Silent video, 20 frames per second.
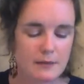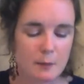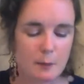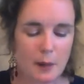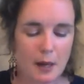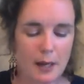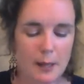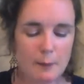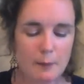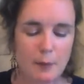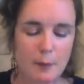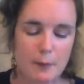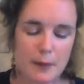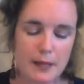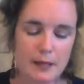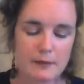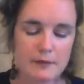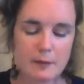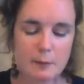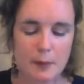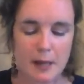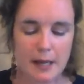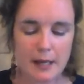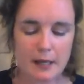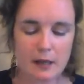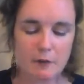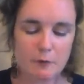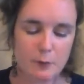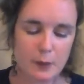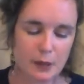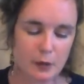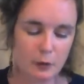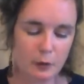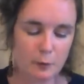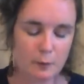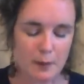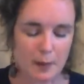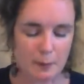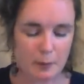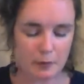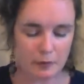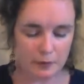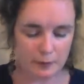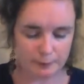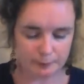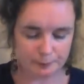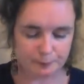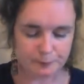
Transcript: Piper picked a peck of pickled peppers.